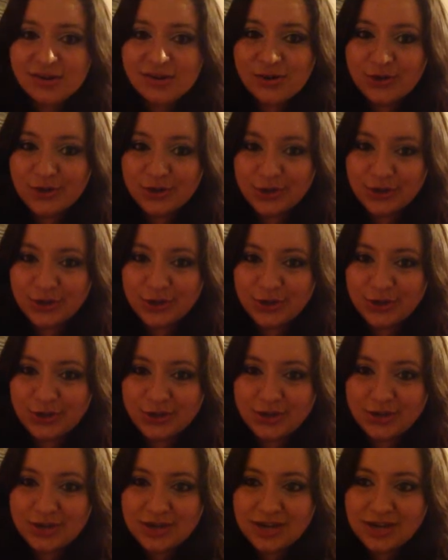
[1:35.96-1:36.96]
all the
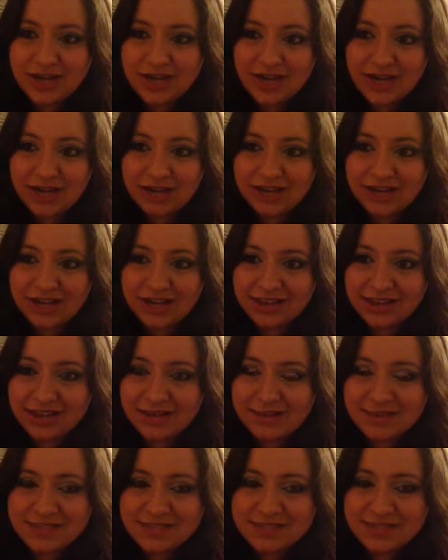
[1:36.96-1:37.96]
crew are either
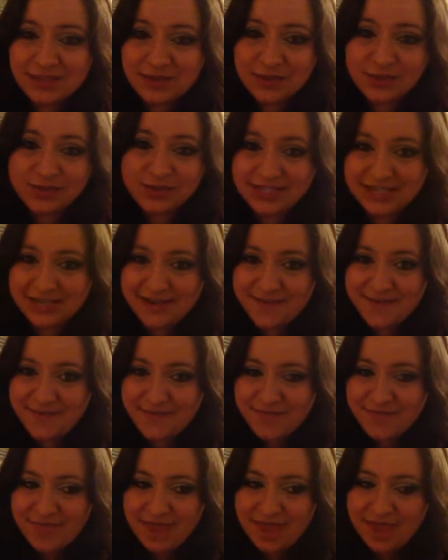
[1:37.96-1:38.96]
missing or dead.
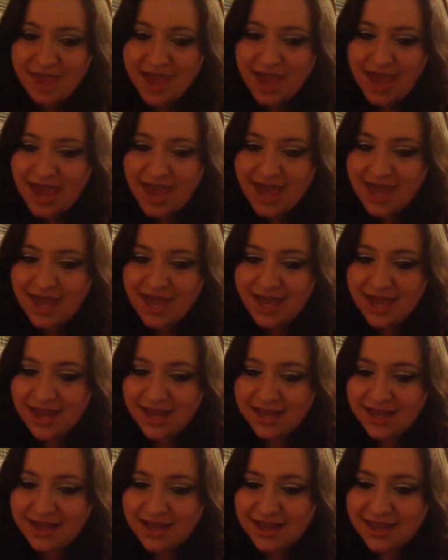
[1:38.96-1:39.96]

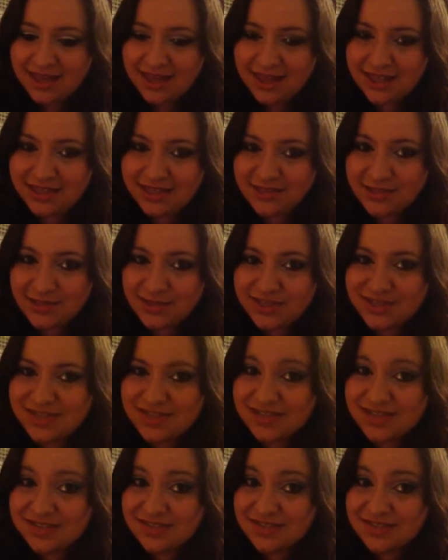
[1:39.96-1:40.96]
And that's when
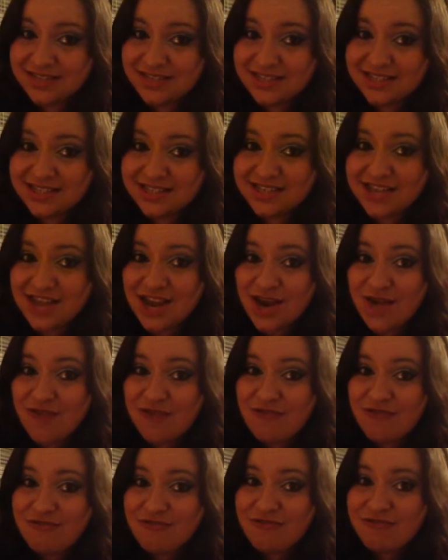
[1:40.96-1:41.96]
stuff starts to get
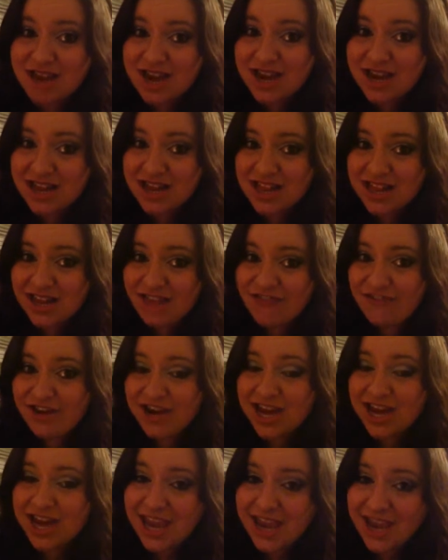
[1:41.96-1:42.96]
really
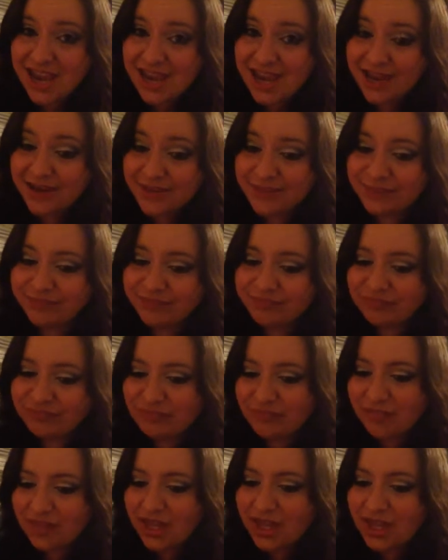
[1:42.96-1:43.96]
freaky.
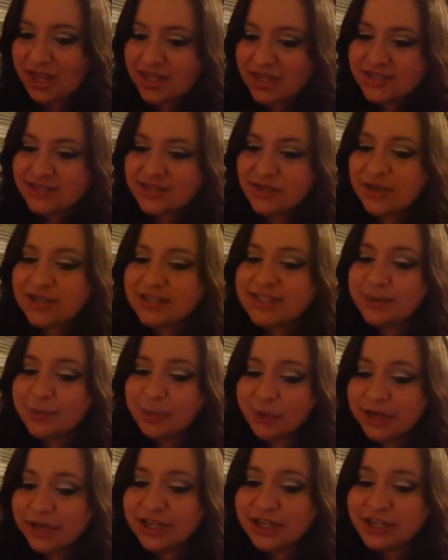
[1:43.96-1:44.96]
So it's a
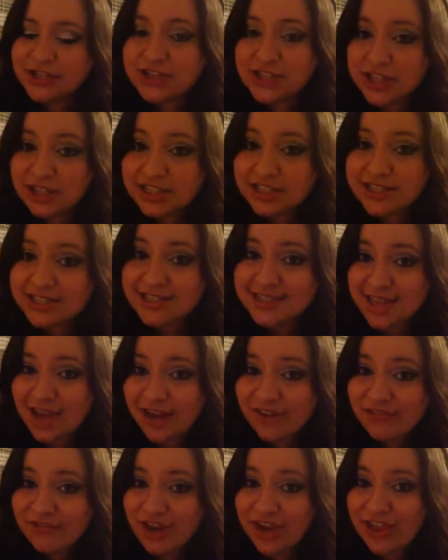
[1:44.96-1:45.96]
pretty good solid
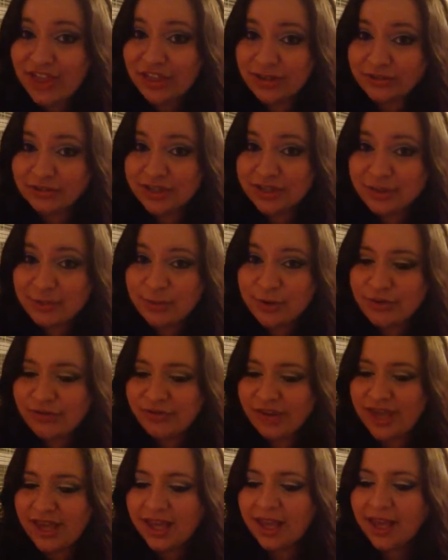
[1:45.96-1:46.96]
sci-fi thriller
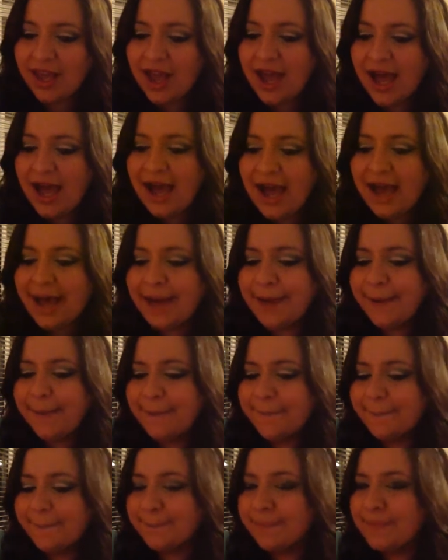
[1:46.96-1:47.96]
movie.
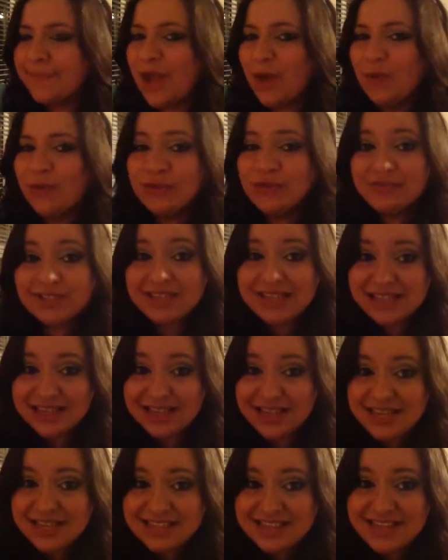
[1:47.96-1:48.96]
Um, I wouldn't really
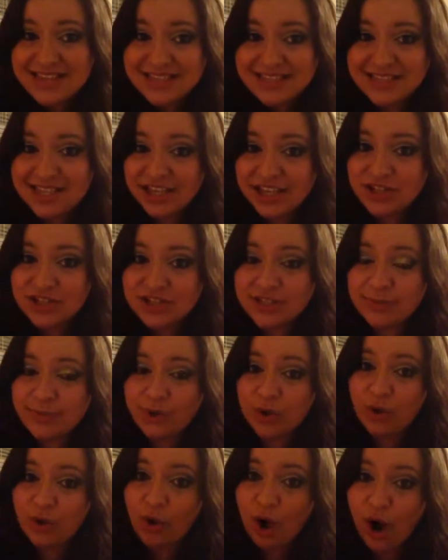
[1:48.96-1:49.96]
class it as like your
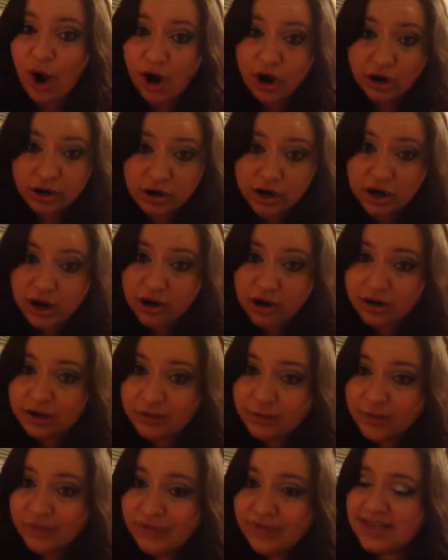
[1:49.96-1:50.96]
typical horror horror
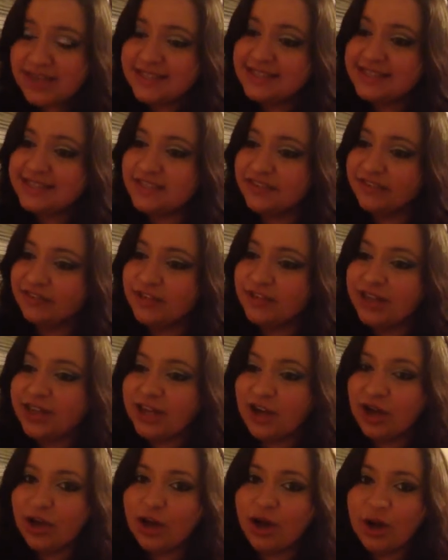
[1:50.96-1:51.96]
movie. It's definitely
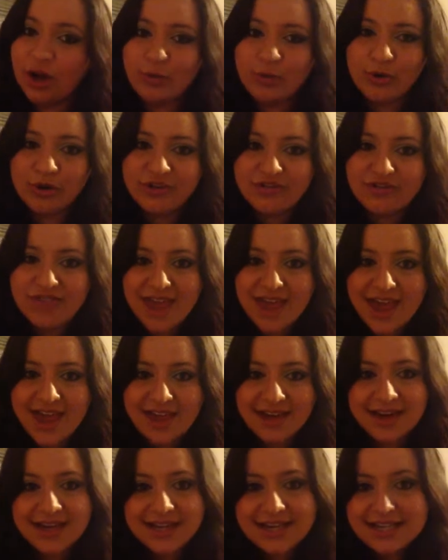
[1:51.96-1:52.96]
got a lot more of
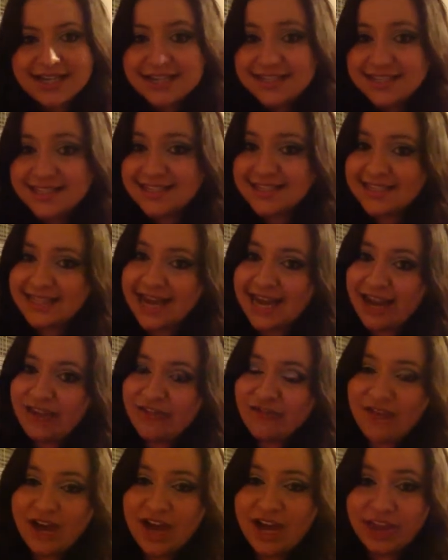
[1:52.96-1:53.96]
that
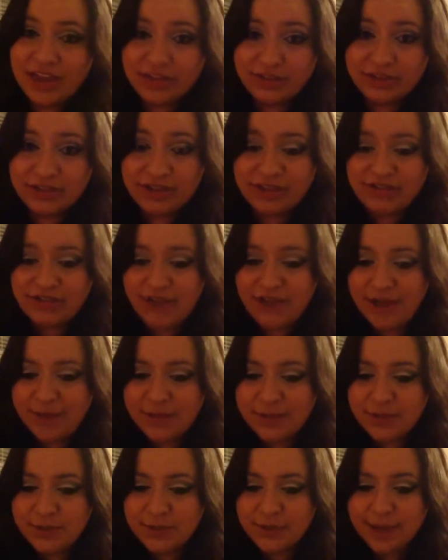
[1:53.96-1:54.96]
sci-fi thriller
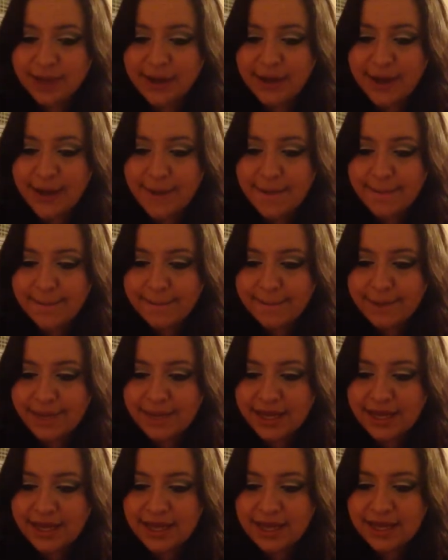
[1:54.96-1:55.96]
vibe to it,
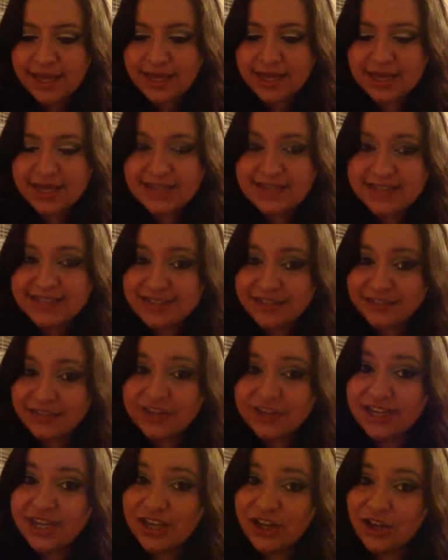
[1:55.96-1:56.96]
but it's
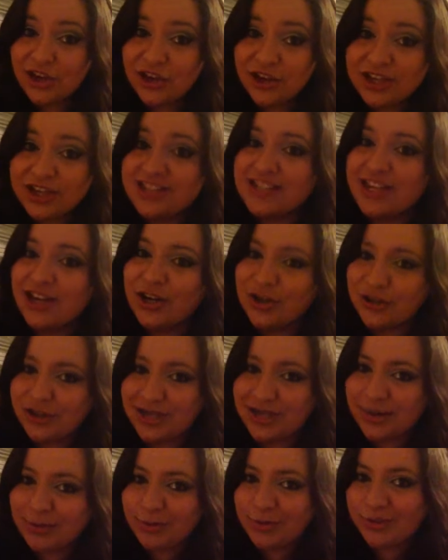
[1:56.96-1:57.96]
definitely good. It's got a
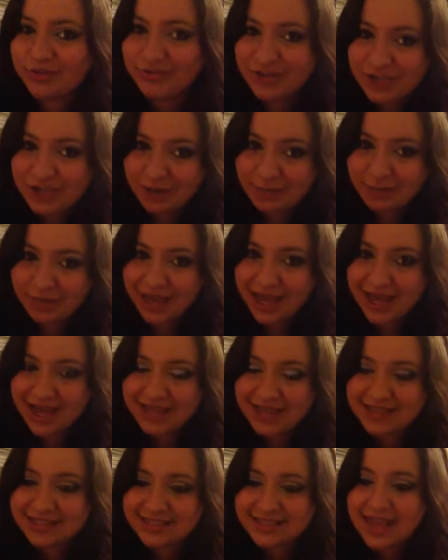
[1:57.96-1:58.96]
good number of jump
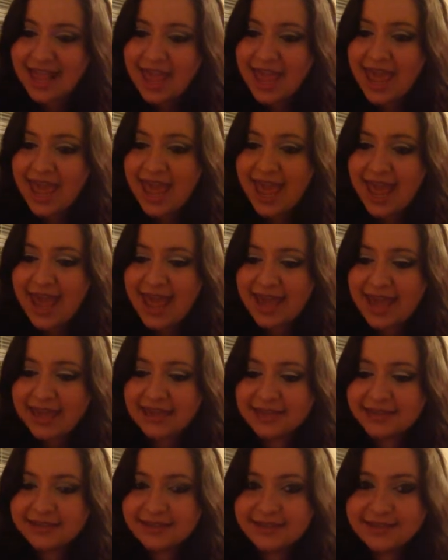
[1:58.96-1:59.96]
cuts
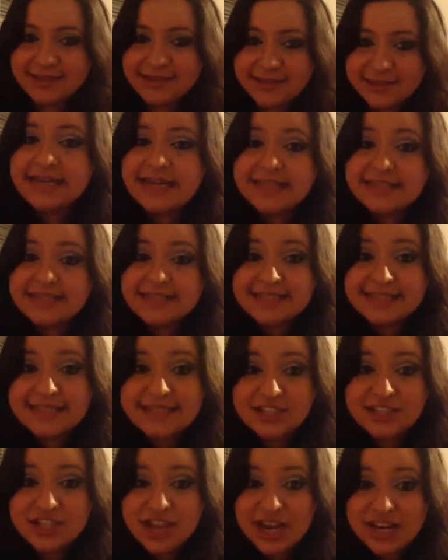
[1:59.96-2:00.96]
and the
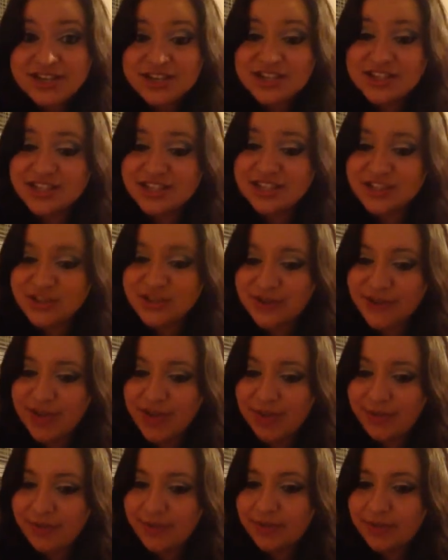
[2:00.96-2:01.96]
scene changes that do
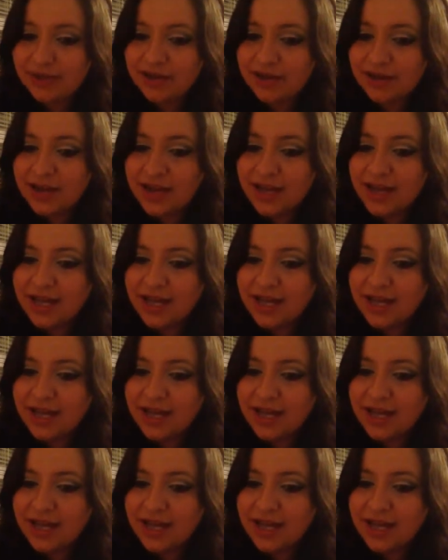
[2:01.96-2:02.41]
happen